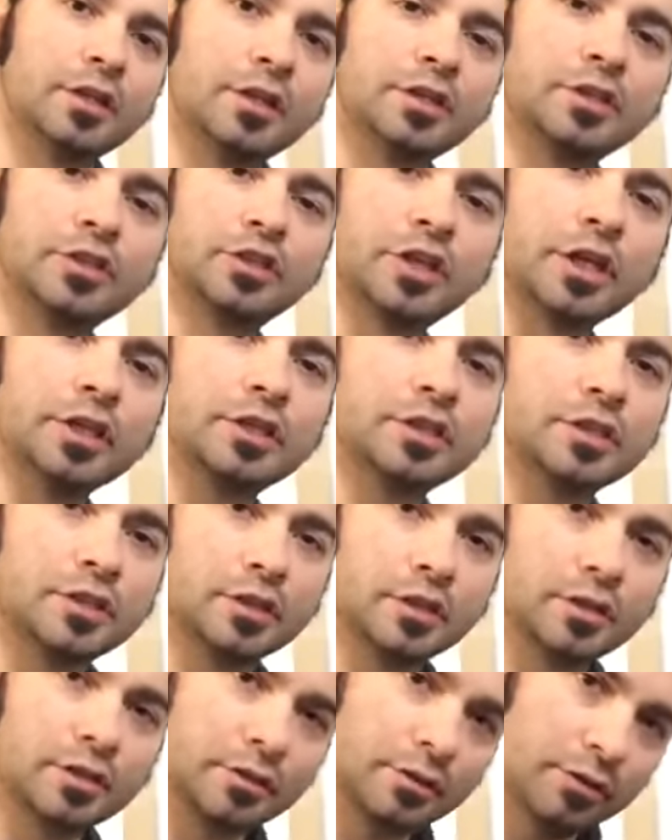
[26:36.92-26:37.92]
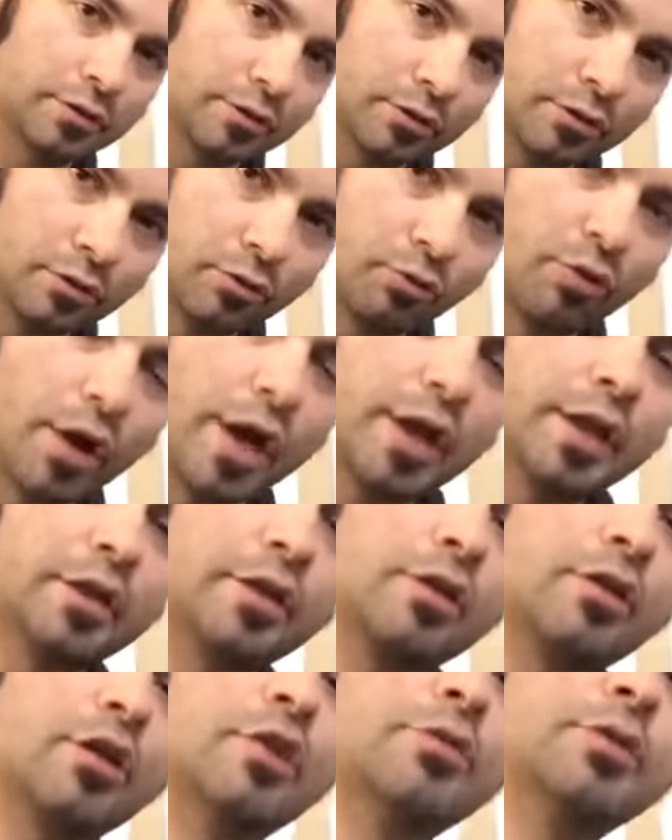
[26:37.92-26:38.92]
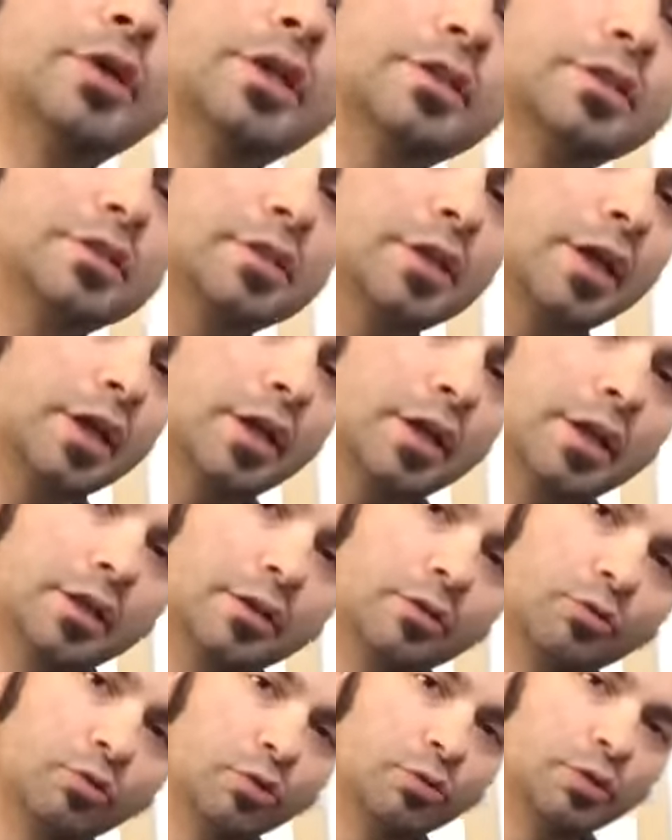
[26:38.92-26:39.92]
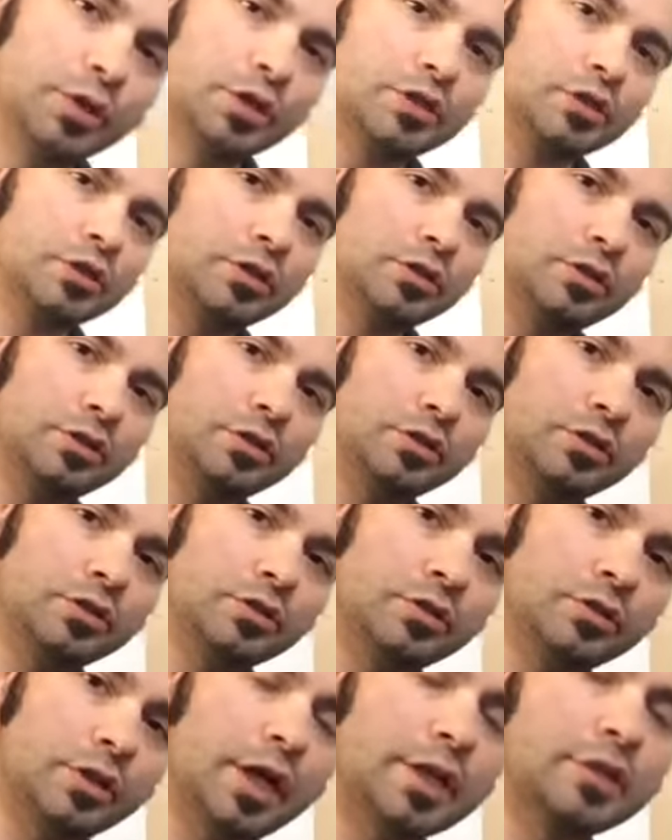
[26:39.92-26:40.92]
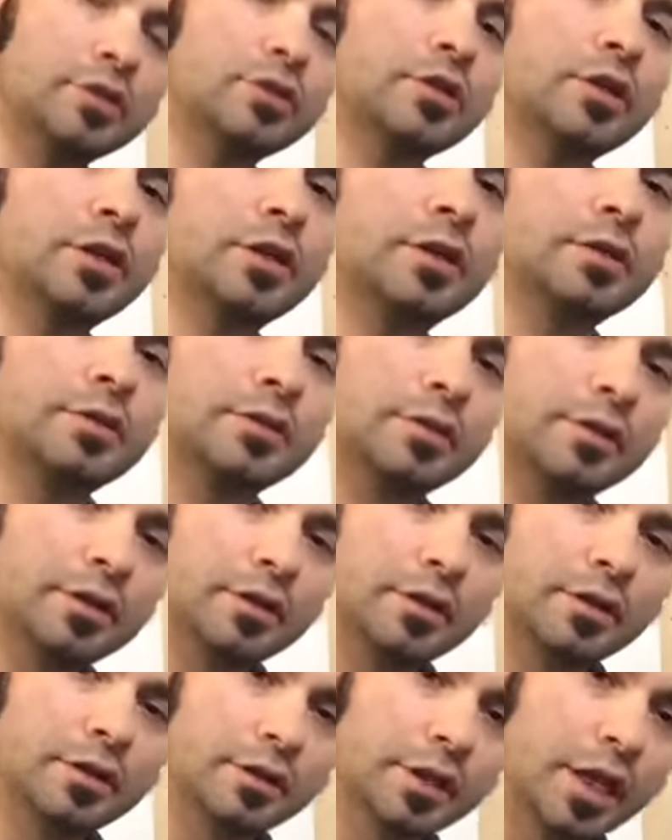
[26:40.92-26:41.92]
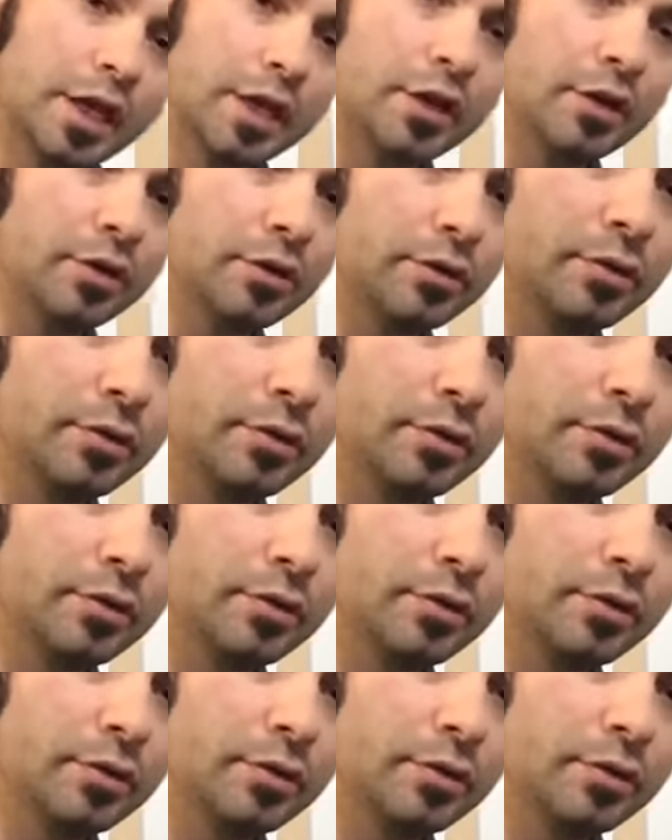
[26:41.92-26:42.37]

just write in the comments and we'll be sure to answer it. Thank you.